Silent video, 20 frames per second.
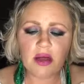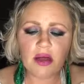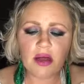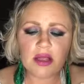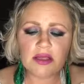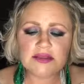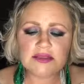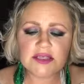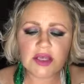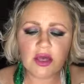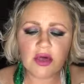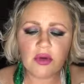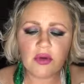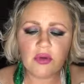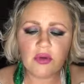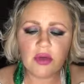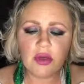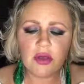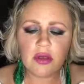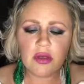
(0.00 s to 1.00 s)

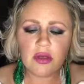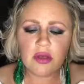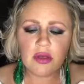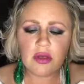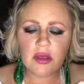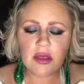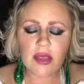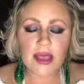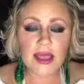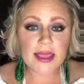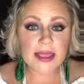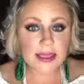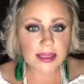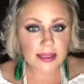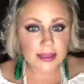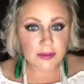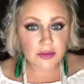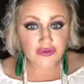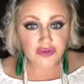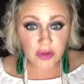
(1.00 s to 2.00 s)
also, I
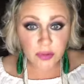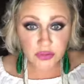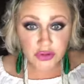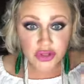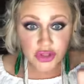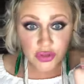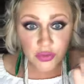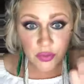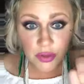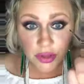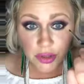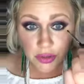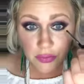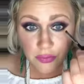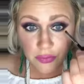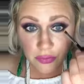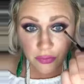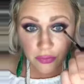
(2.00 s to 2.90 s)
can troubleshoot with you.